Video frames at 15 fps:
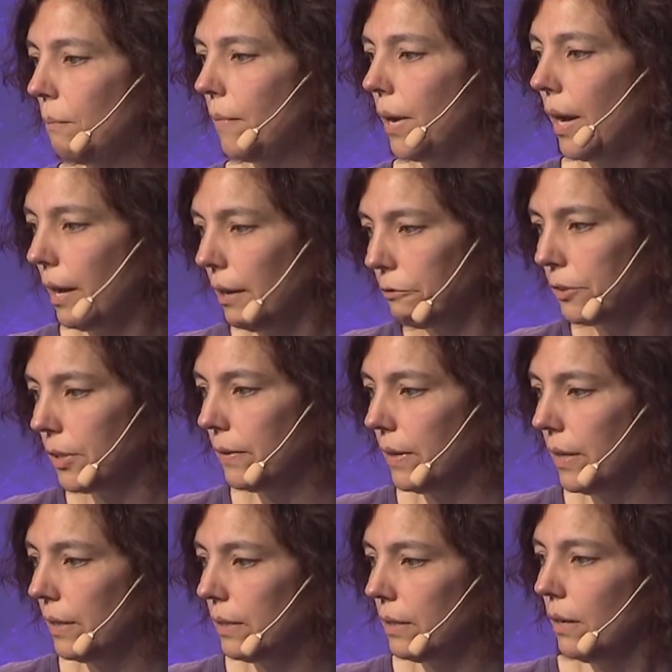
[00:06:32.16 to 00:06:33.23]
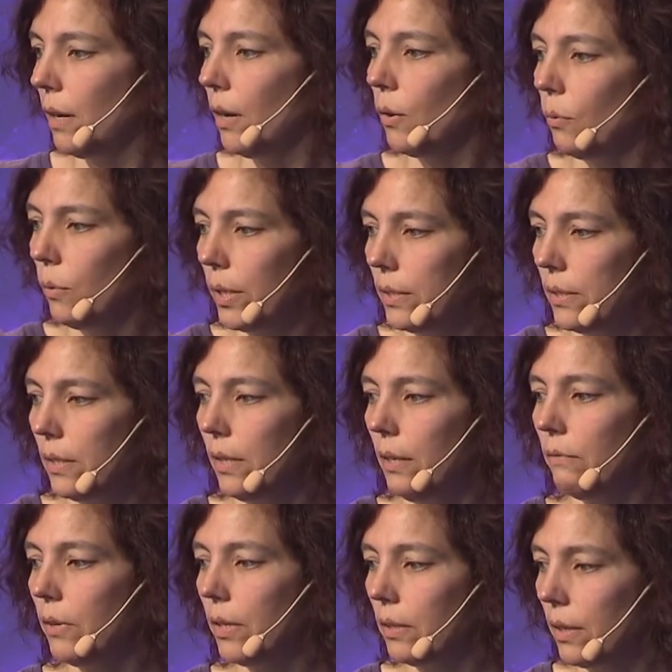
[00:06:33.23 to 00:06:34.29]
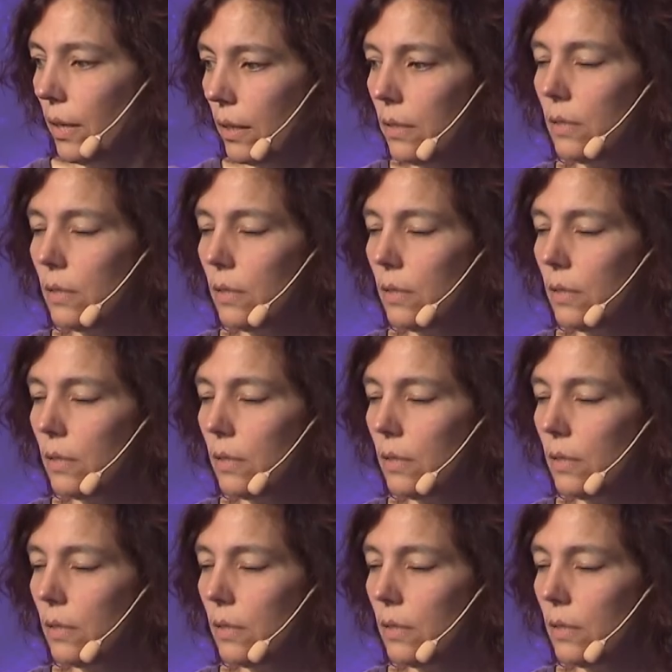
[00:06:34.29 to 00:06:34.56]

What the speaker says: After that, once the event got